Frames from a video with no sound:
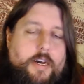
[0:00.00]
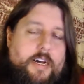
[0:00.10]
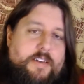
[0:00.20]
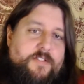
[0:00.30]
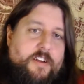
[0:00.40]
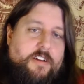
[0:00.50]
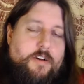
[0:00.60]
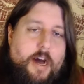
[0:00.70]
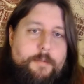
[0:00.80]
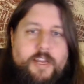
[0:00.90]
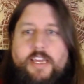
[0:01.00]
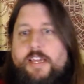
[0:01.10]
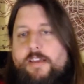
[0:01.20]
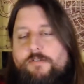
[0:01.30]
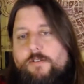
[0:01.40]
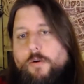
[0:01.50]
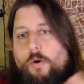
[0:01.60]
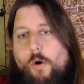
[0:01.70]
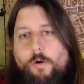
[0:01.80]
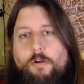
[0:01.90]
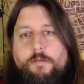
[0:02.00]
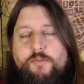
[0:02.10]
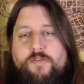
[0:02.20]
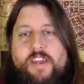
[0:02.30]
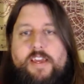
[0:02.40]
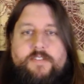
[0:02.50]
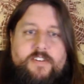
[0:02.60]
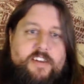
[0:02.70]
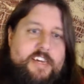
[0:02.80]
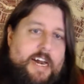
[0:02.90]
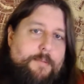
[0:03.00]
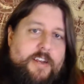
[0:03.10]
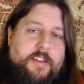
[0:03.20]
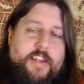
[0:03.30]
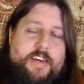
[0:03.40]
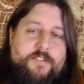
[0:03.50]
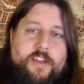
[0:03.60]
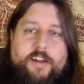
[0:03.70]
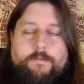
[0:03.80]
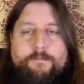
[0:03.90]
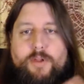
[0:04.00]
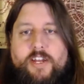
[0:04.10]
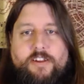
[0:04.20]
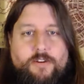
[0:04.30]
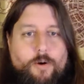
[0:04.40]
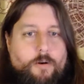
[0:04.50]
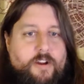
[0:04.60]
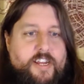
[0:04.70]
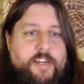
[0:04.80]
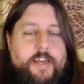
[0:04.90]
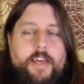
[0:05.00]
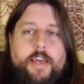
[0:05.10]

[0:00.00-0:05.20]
Uh, is it a comedy? Is it a horror movie? Is it a comedy that has a lot of blood and gore in it?